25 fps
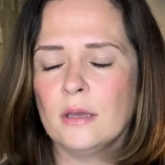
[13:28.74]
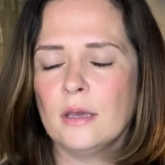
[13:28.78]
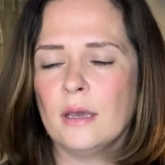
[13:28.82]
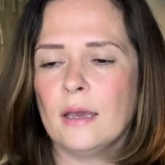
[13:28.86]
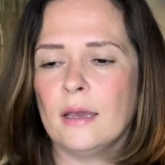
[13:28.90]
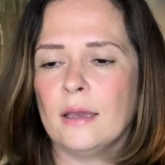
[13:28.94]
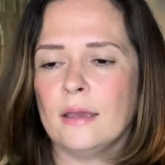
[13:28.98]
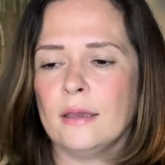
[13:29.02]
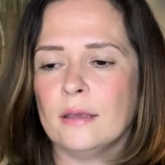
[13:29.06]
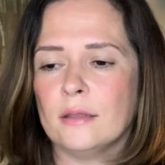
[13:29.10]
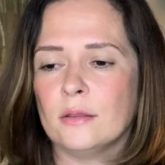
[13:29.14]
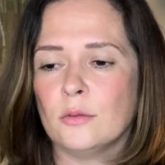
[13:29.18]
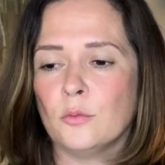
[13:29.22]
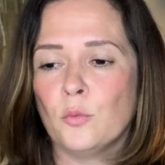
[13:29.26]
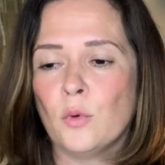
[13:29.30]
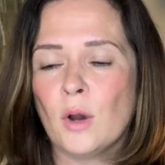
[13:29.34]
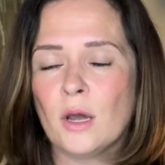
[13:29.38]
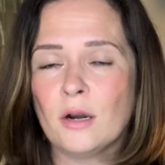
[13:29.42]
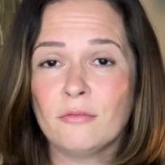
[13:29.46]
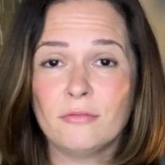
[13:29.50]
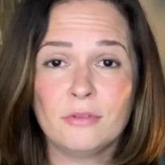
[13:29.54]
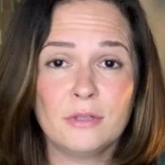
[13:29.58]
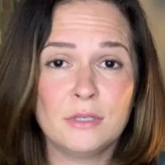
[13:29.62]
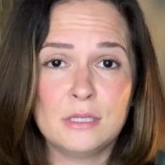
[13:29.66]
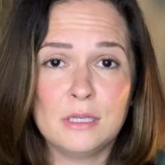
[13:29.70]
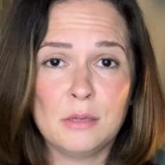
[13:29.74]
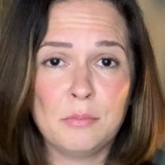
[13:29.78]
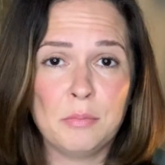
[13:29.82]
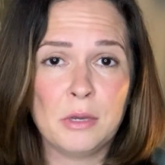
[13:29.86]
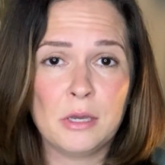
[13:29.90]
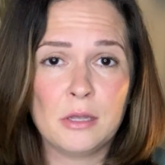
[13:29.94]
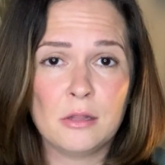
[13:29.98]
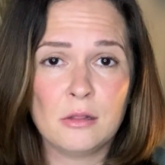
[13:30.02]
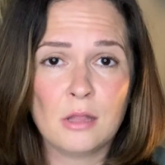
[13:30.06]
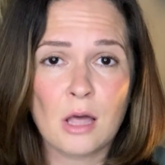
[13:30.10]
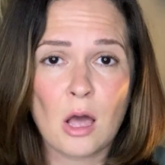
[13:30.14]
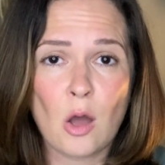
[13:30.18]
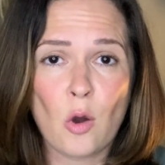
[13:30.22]
And one of the
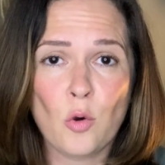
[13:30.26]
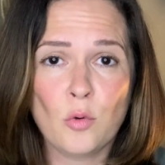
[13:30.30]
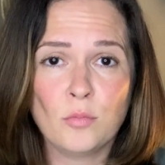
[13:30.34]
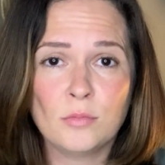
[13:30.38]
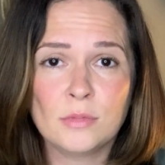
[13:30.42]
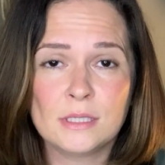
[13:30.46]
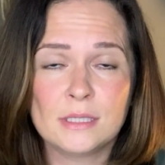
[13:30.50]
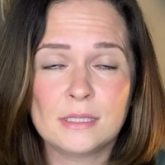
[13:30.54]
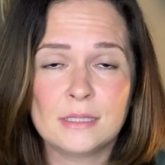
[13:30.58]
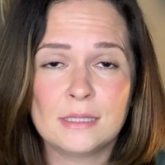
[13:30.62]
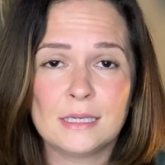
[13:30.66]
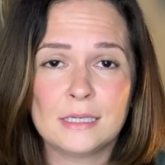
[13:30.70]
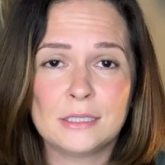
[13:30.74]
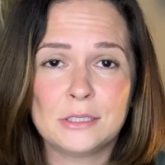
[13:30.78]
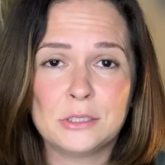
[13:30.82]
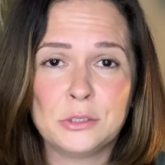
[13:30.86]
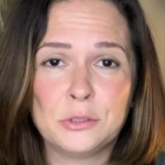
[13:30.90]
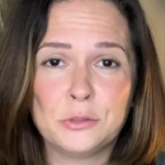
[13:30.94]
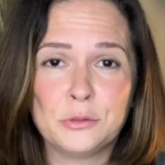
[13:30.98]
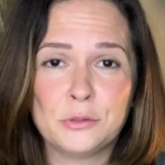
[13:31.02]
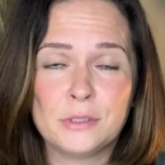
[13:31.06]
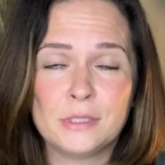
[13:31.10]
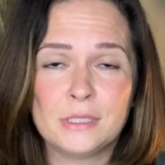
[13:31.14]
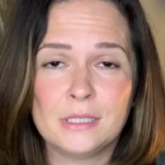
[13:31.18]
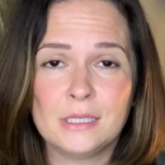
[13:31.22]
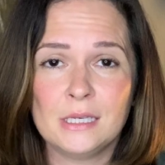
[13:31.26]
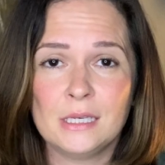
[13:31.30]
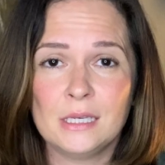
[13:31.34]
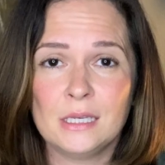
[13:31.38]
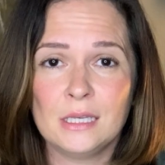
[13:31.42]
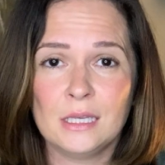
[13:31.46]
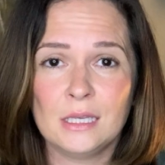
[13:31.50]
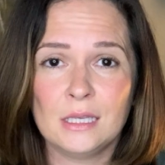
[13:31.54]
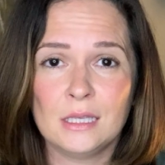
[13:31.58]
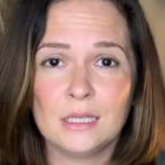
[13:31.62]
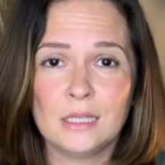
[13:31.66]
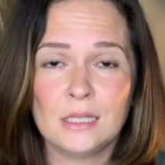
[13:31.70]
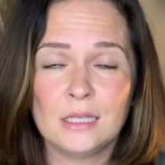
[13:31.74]
typical homes that you see
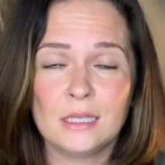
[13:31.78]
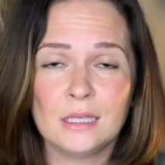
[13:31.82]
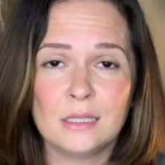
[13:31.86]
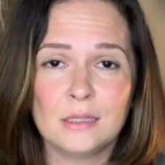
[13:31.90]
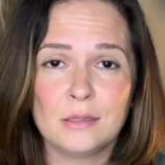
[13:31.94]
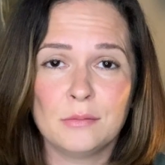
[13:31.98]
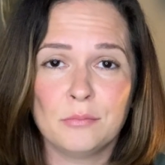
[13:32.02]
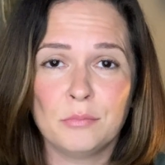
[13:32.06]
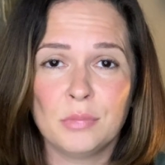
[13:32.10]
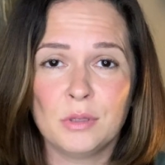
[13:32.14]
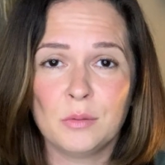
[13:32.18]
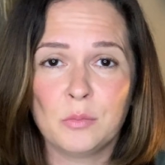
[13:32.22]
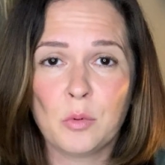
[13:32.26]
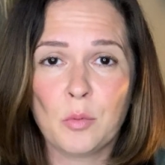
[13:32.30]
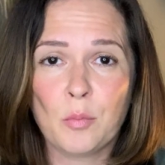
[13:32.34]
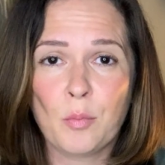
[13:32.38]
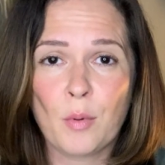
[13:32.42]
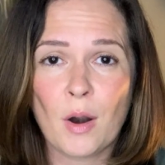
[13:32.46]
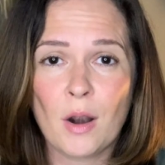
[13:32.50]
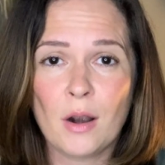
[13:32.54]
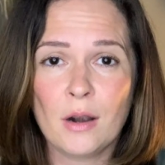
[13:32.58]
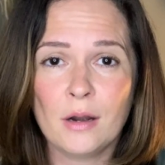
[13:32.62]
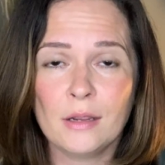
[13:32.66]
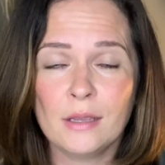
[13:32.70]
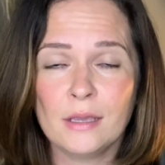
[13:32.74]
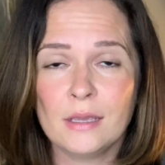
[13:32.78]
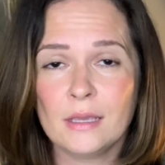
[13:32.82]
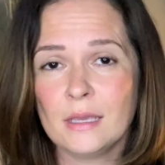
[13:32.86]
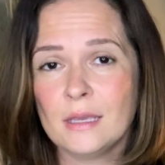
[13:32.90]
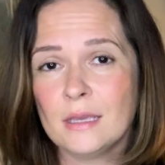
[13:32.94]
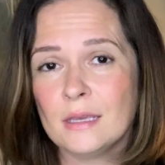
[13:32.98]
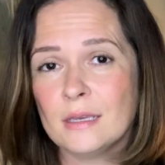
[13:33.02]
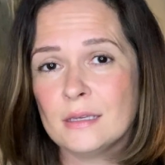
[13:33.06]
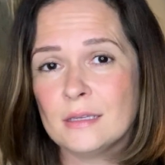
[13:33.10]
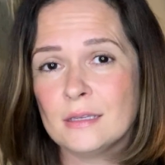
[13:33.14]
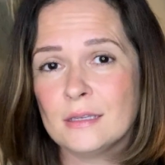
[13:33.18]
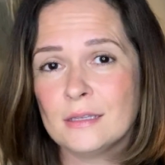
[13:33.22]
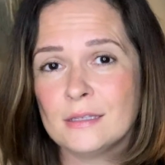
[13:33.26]
in Biltmore Park
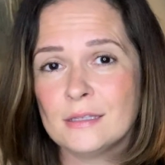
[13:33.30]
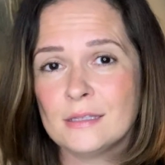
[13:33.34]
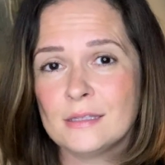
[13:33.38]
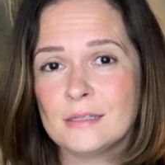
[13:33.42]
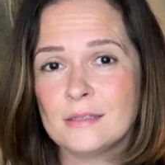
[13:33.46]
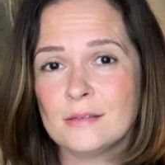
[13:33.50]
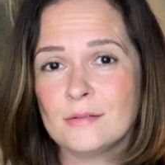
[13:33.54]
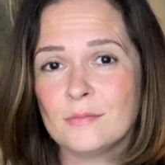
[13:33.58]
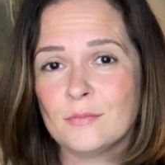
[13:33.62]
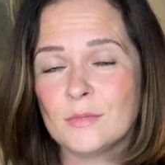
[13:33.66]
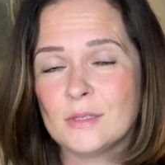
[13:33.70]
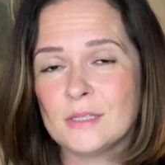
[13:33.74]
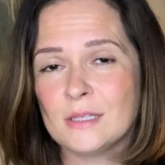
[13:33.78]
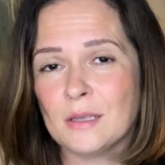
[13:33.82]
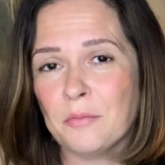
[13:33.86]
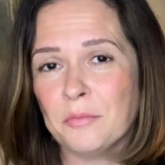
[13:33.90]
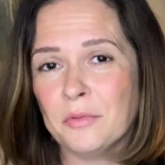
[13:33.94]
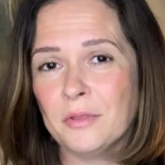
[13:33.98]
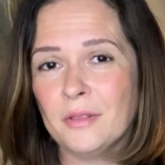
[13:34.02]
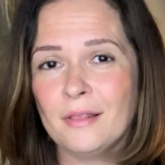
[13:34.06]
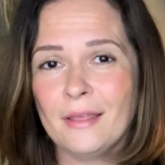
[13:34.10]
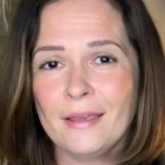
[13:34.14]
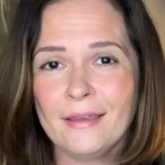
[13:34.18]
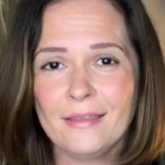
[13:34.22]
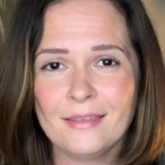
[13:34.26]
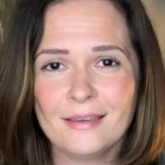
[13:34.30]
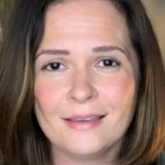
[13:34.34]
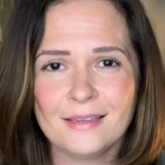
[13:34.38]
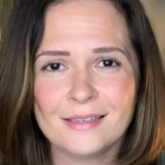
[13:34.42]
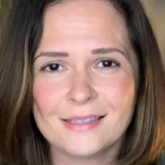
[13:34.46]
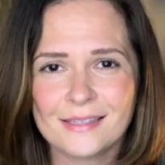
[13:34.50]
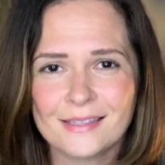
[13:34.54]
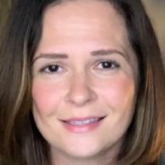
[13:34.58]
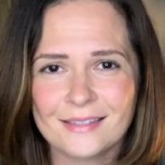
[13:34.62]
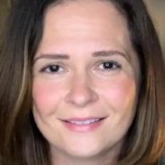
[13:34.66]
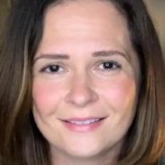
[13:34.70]
is something like this.